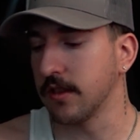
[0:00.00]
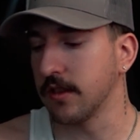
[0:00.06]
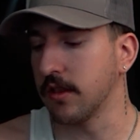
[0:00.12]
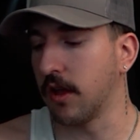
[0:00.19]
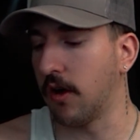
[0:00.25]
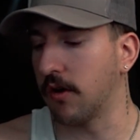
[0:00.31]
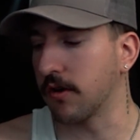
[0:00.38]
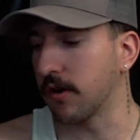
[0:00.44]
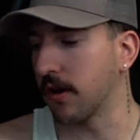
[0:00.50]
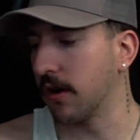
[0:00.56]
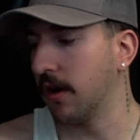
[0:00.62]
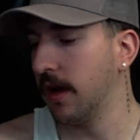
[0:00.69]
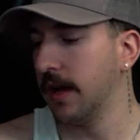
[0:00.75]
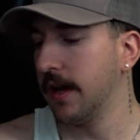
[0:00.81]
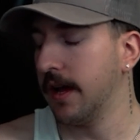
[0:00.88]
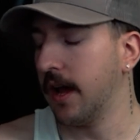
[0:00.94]
longer.
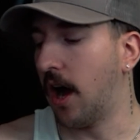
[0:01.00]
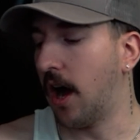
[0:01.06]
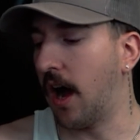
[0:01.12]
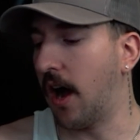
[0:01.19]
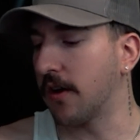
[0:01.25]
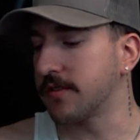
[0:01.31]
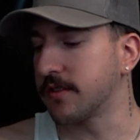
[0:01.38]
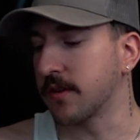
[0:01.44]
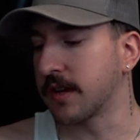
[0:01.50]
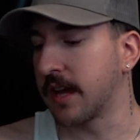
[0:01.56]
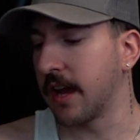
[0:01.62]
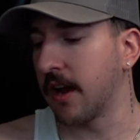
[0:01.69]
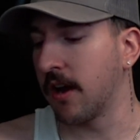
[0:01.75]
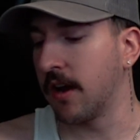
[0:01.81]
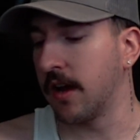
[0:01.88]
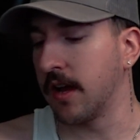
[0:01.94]
I also
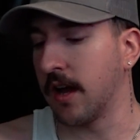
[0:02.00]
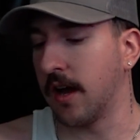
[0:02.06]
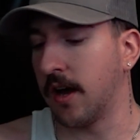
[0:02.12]
carry